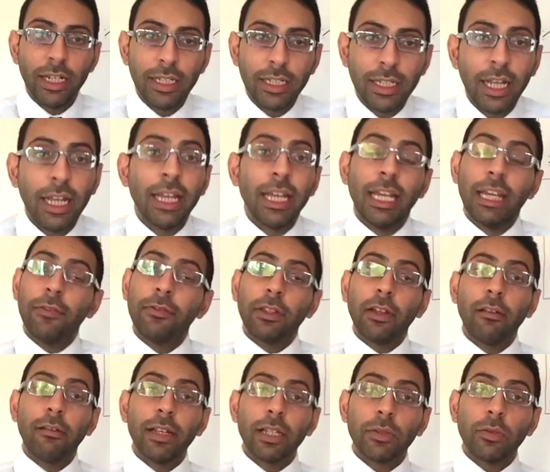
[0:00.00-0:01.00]
is, if
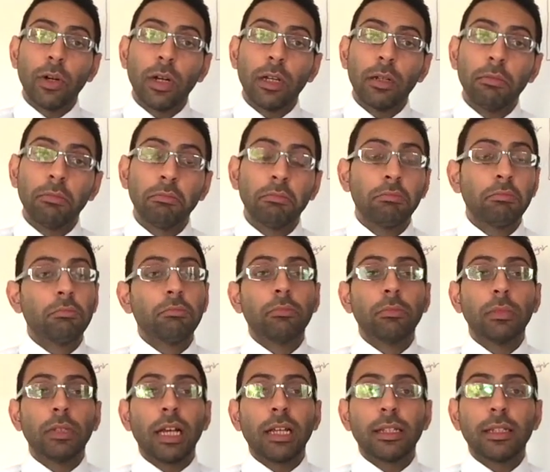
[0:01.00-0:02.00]
there is one.
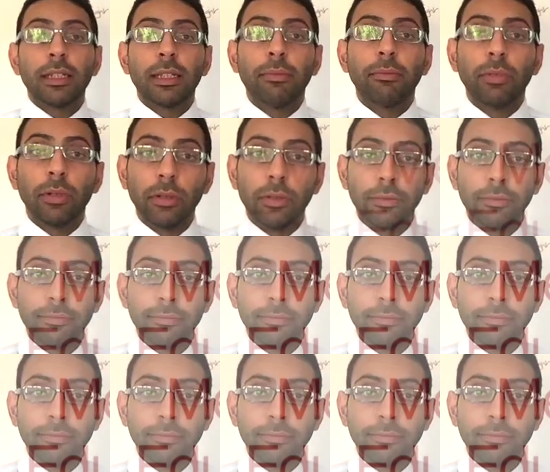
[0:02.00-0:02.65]
Nice and simple.